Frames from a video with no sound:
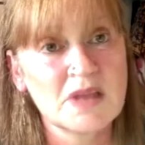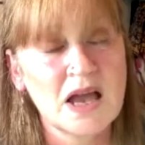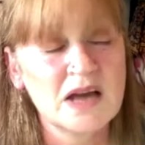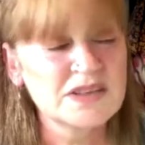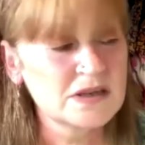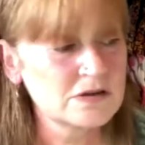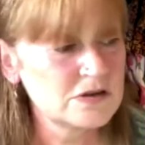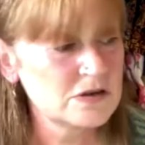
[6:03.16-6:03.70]
I
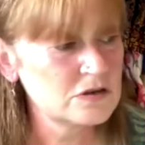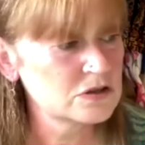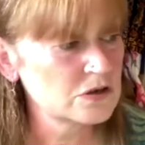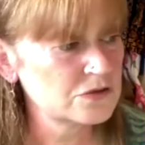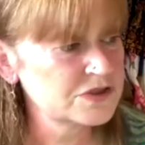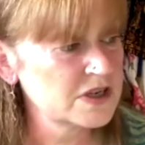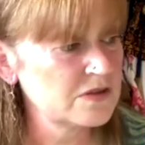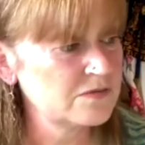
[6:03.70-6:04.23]
don't use soft
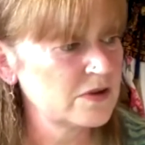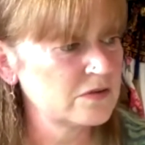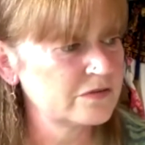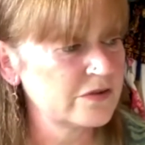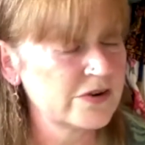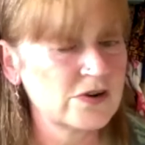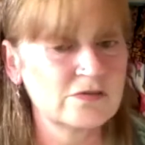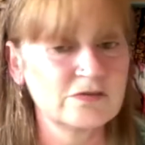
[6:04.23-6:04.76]
sea foam
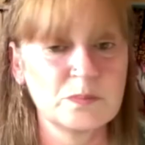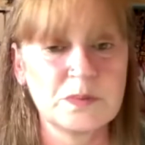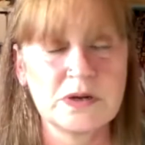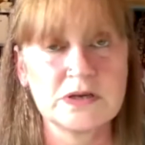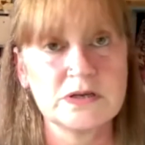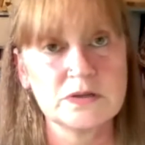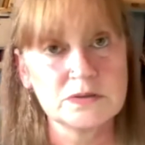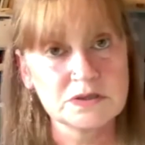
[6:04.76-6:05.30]
very often, but I
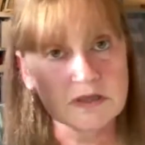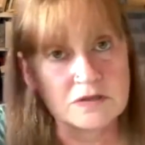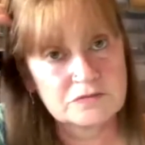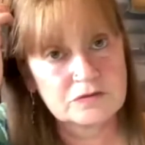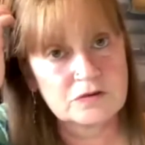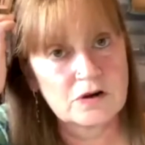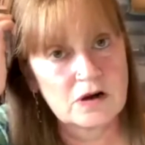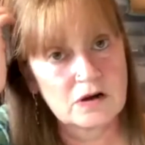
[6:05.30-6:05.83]
used it
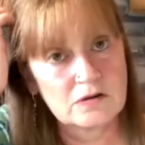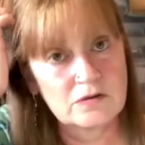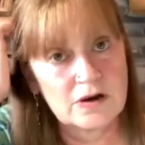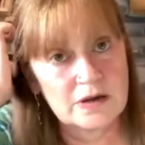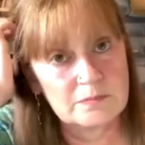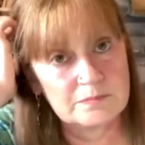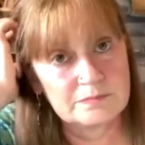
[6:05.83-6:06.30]
for our